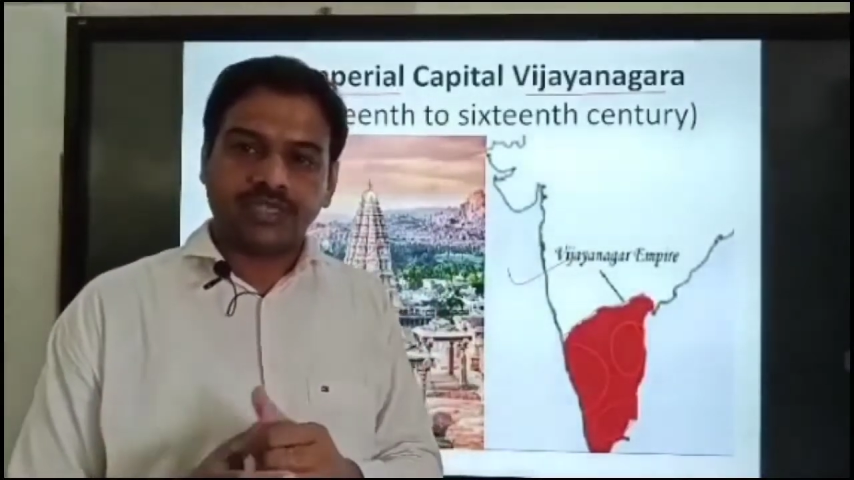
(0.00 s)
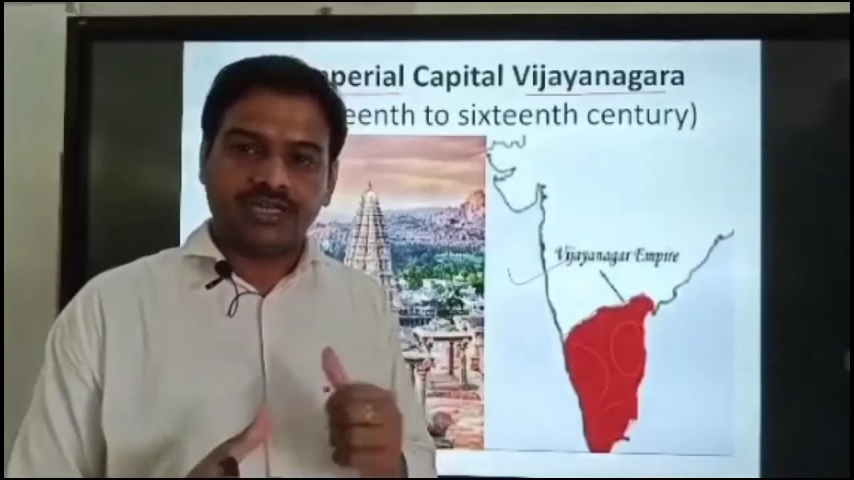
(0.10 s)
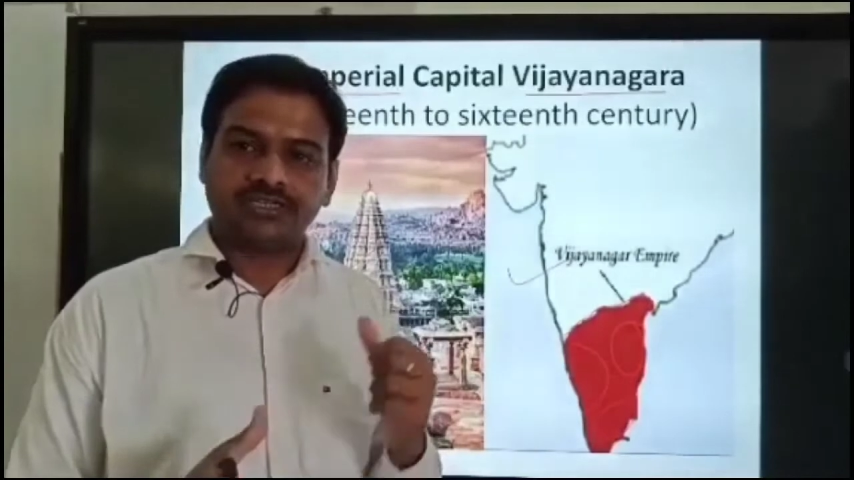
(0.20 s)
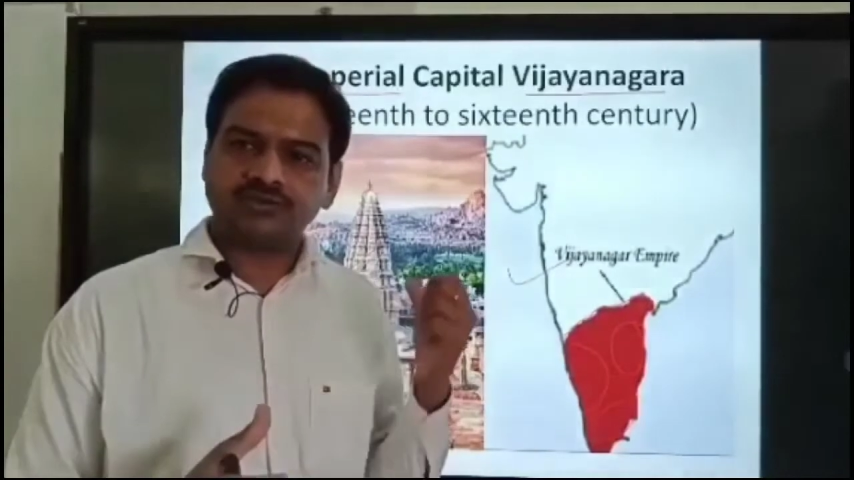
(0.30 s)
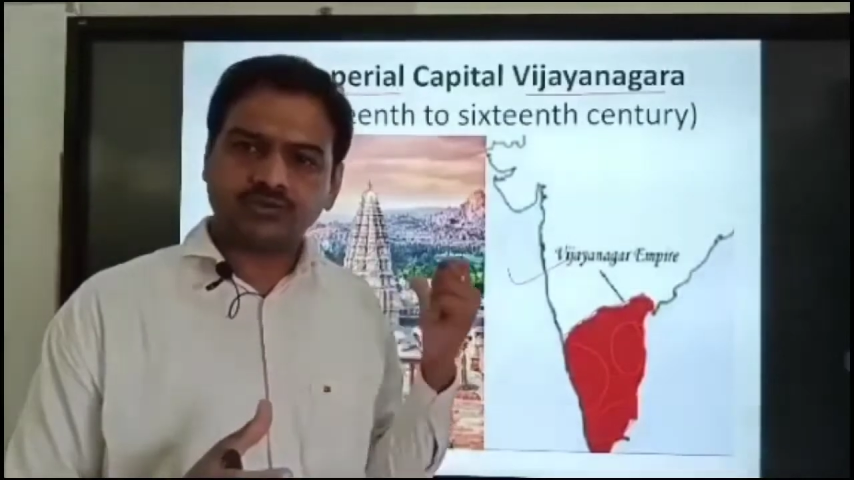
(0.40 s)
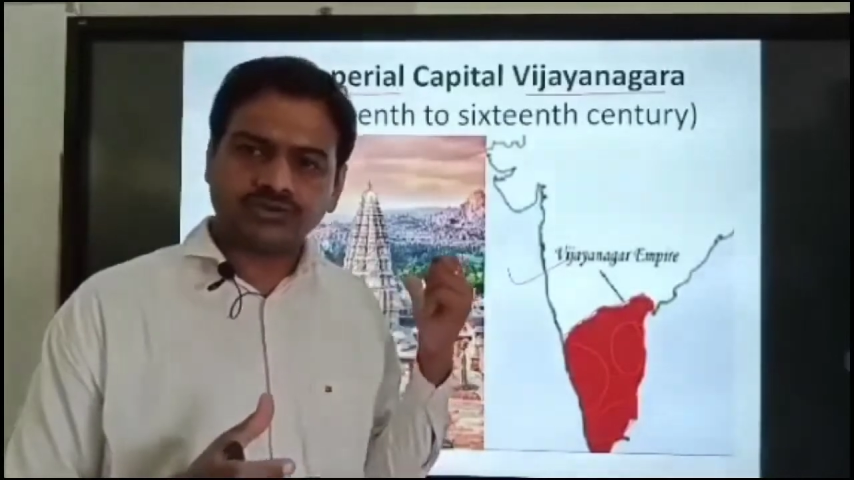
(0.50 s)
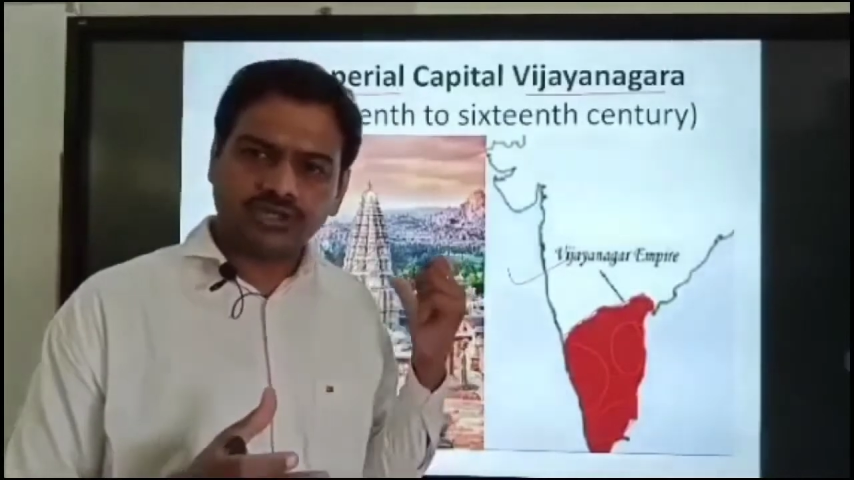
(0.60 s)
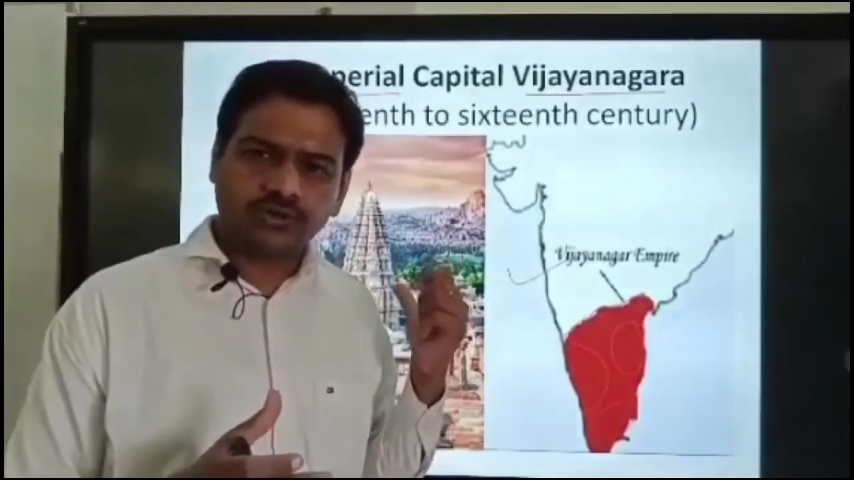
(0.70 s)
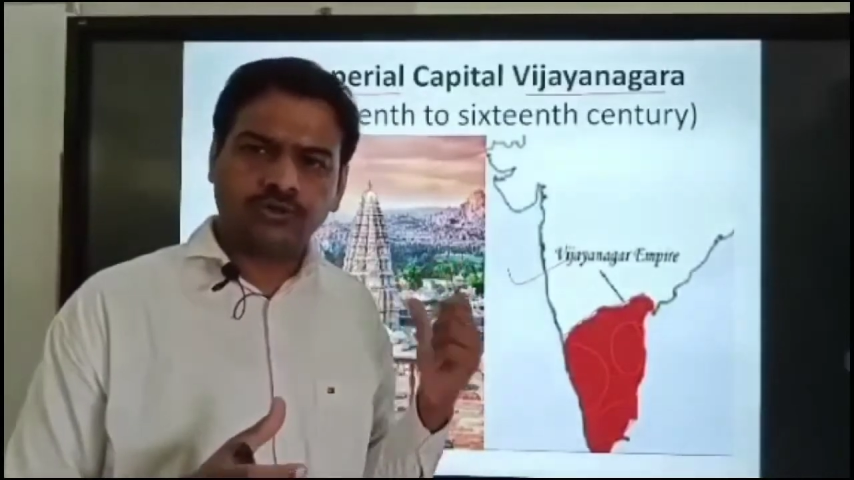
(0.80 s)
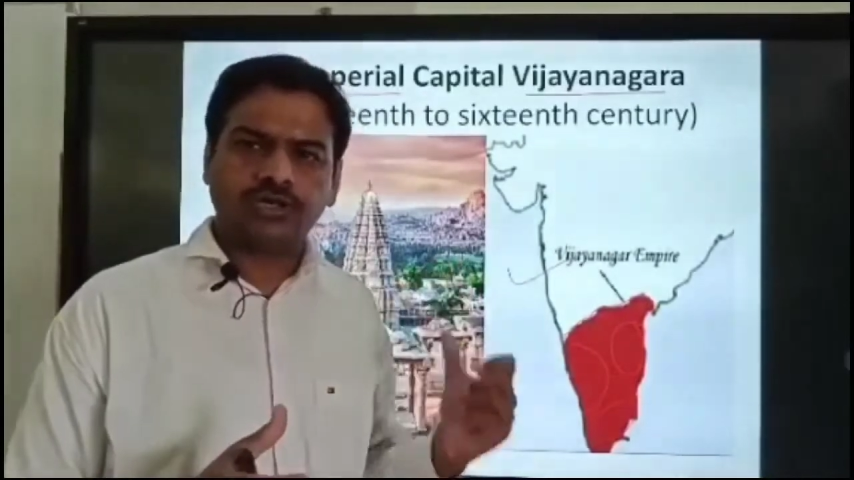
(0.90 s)
and this was the
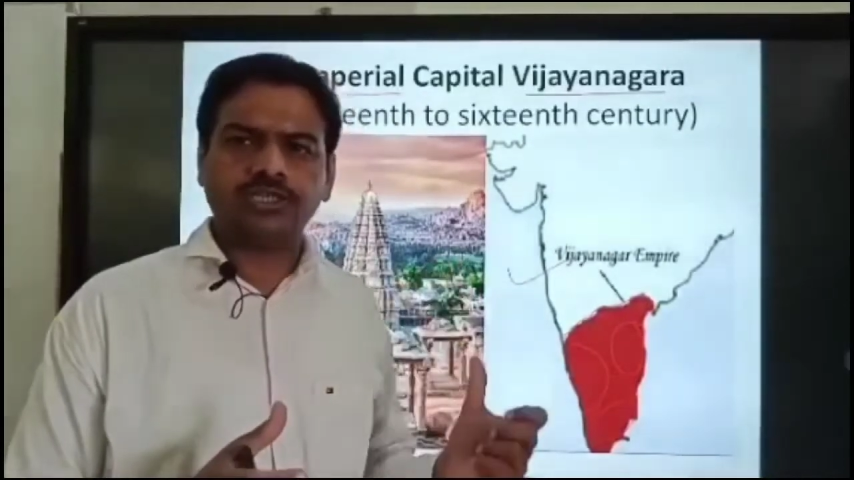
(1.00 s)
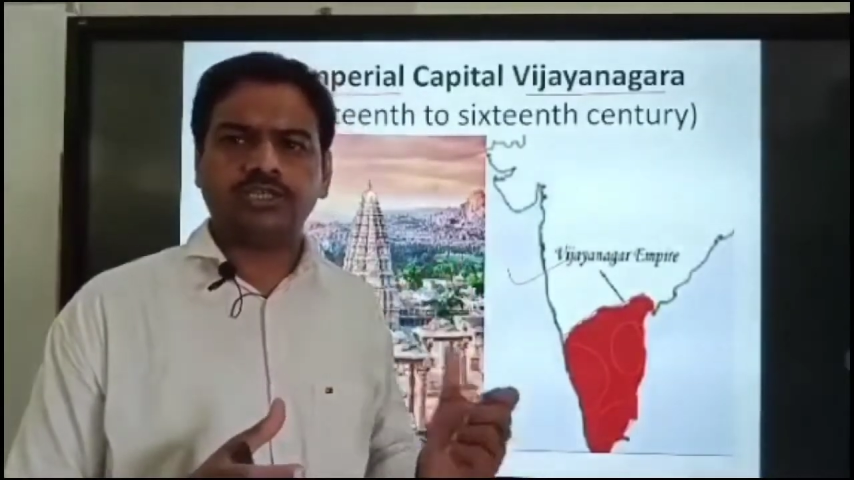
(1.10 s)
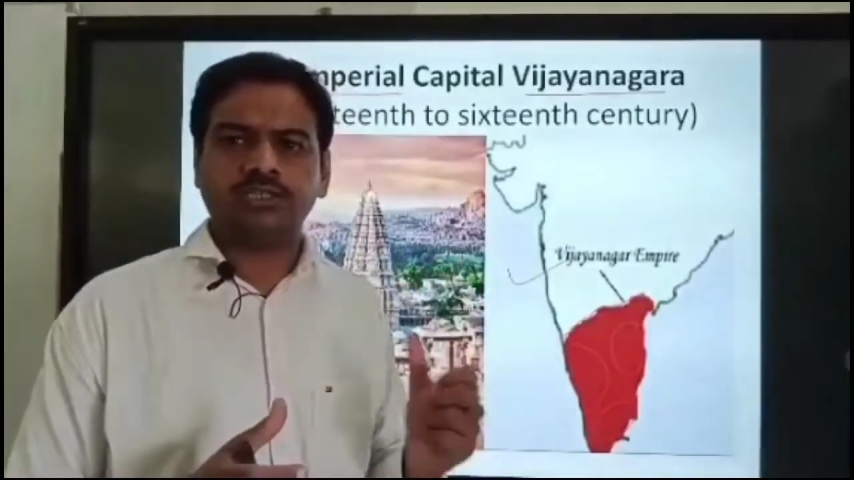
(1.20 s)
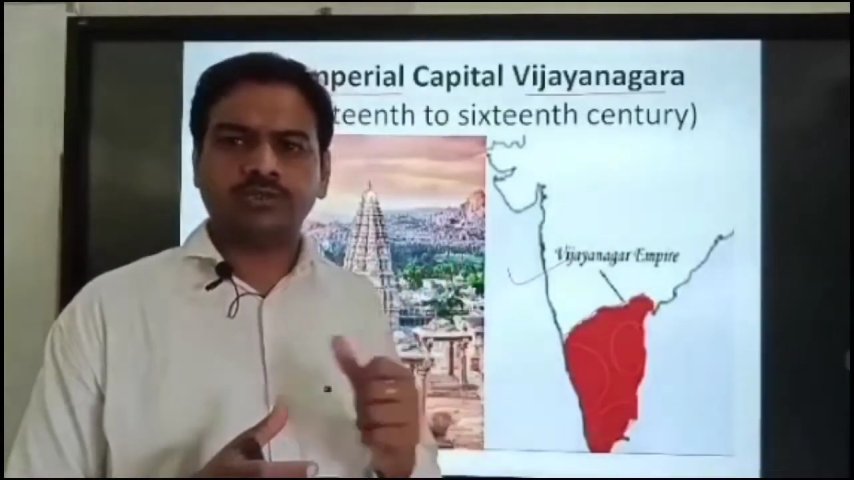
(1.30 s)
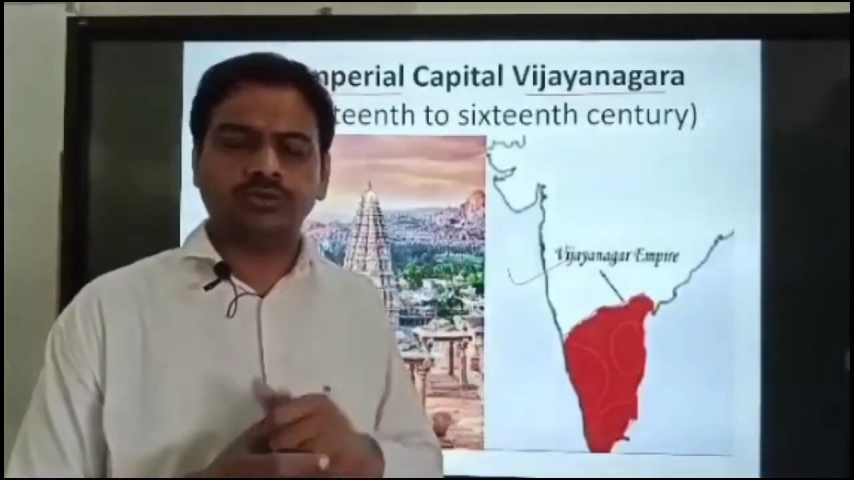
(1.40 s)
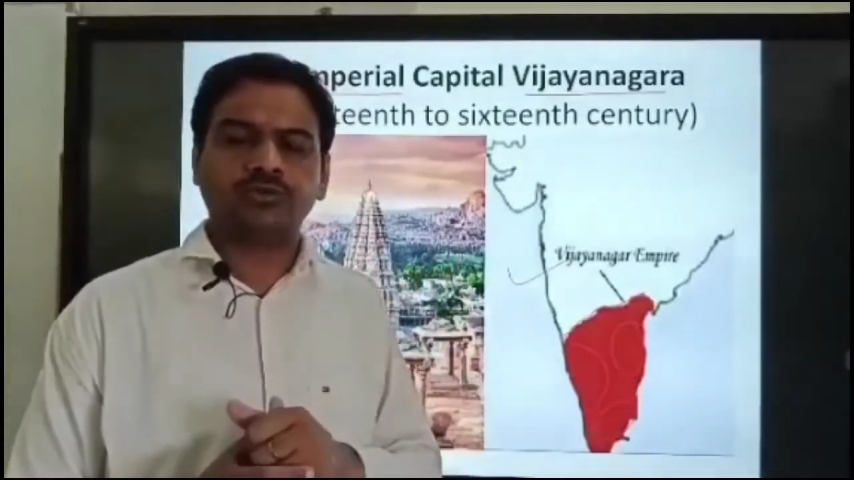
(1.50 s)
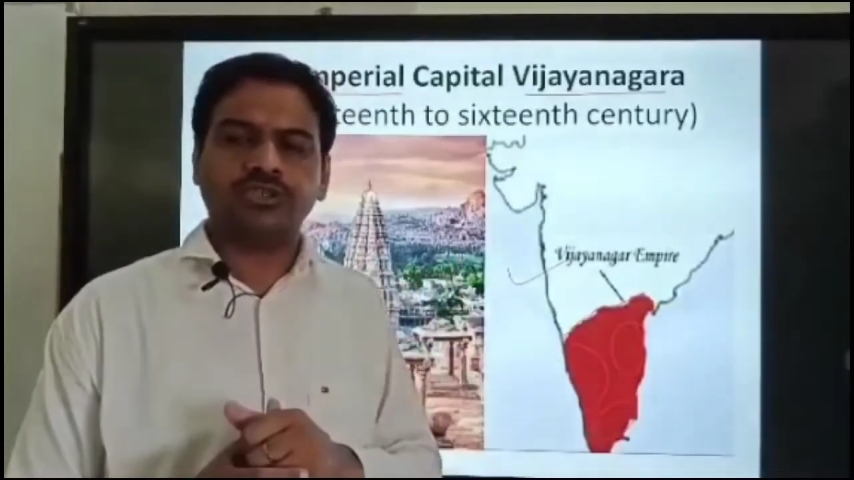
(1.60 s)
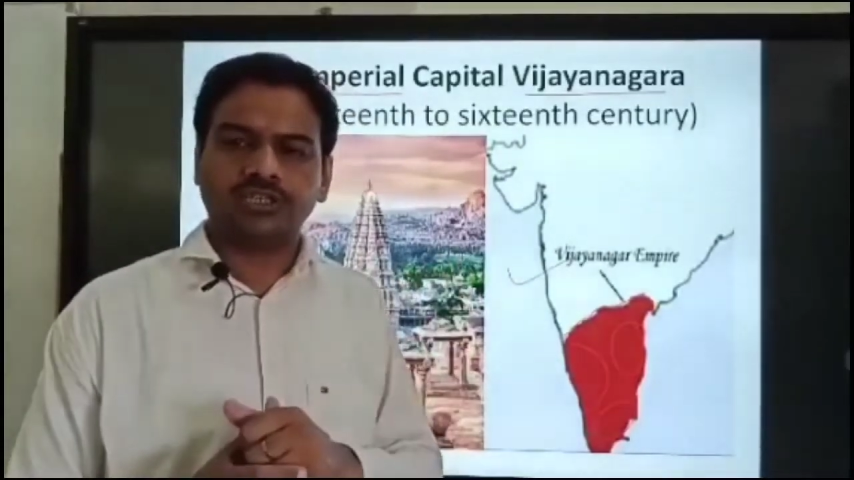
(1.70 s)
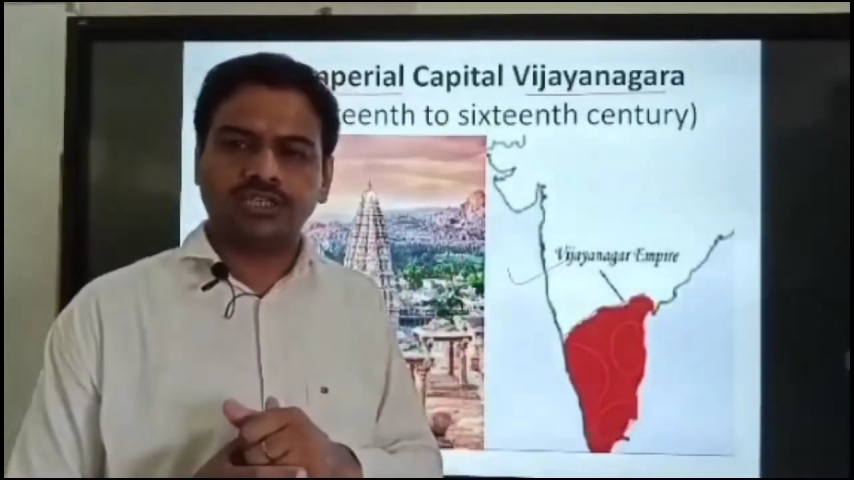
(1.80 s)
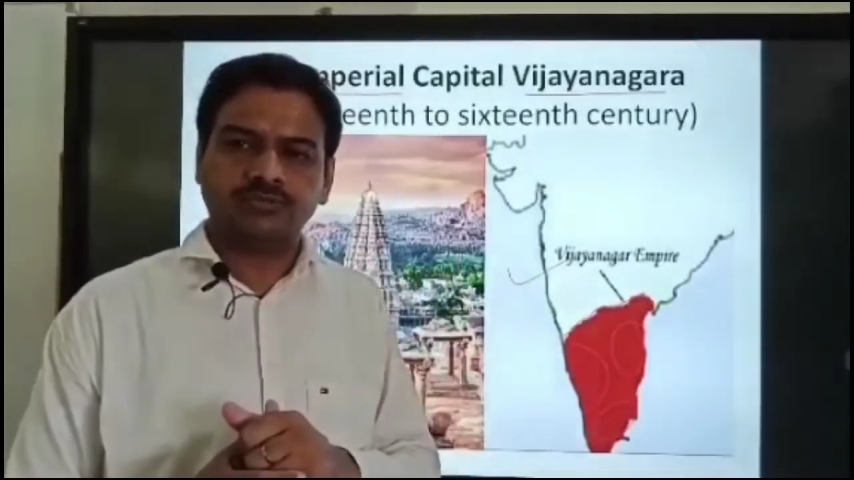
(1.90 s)
only Hindu
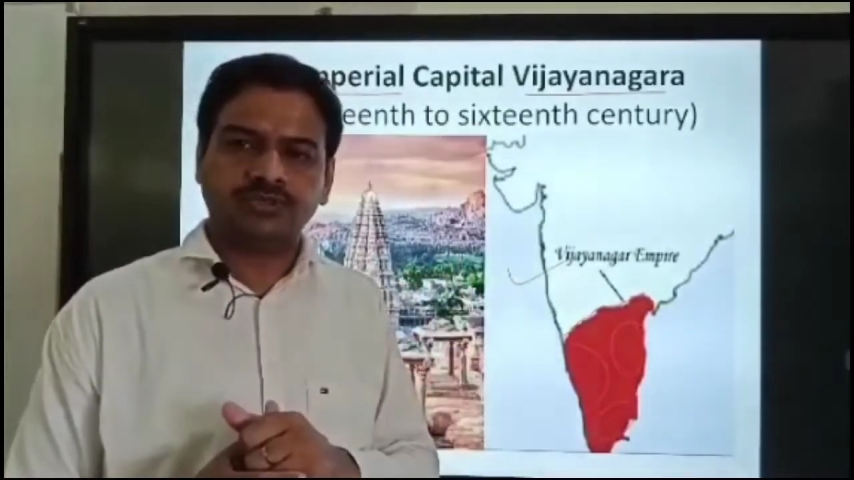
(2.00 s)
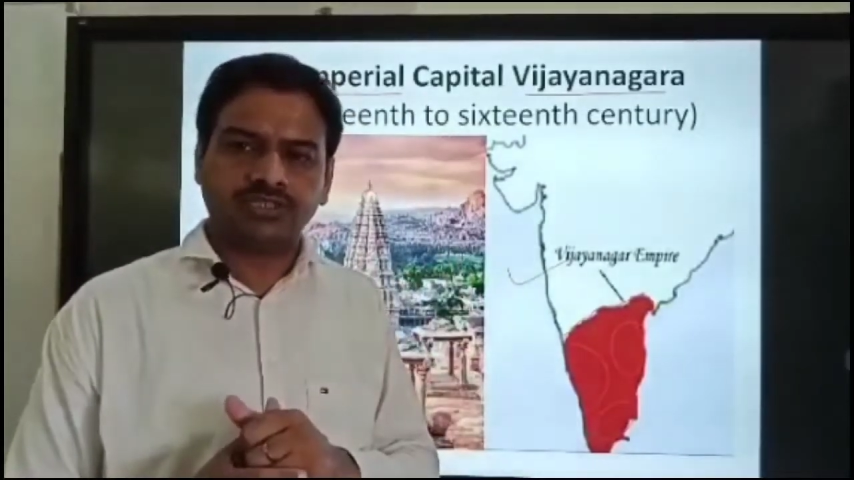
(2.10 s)
kingdom